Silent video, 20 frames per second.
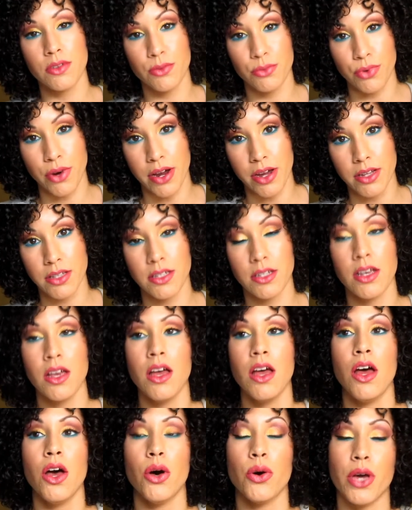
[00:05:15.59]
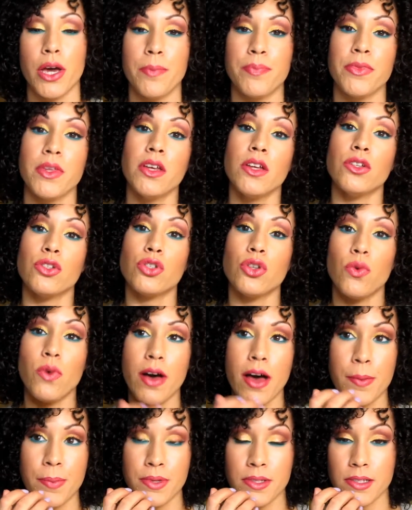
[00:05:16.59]
Right. Okay, so what
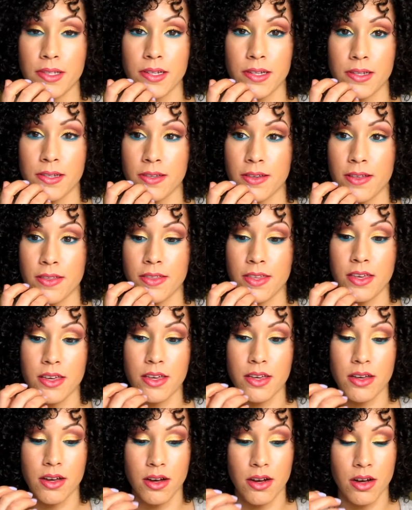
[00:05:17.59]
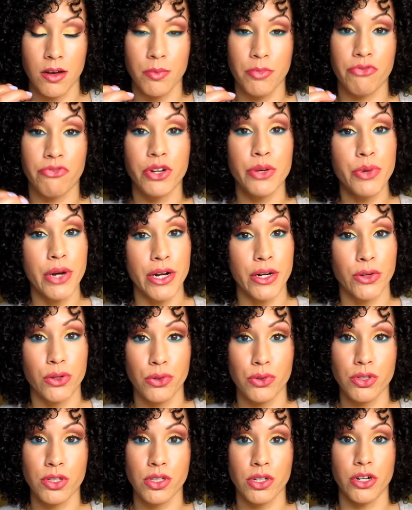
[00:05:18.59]
happens is the free
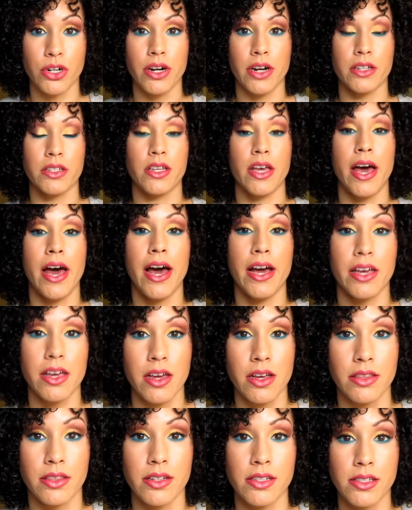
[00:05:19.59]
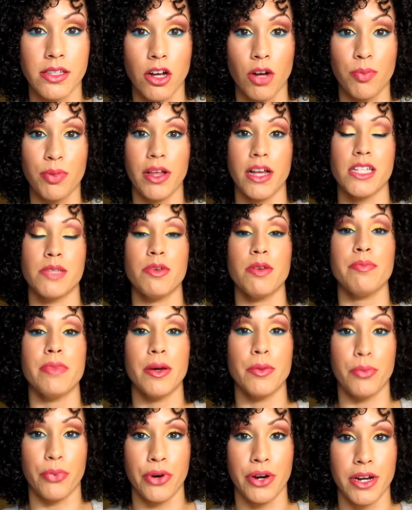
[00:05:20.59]
radicals start attacking the cell plasma
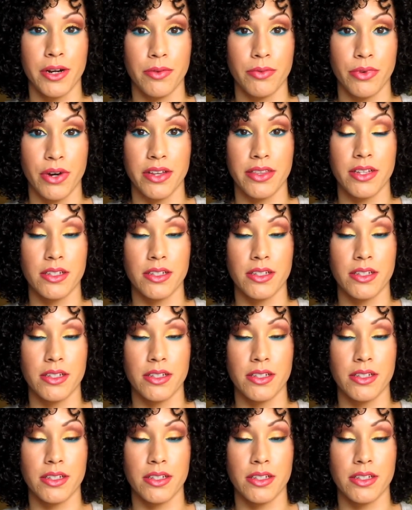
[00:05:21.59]
membrane, right?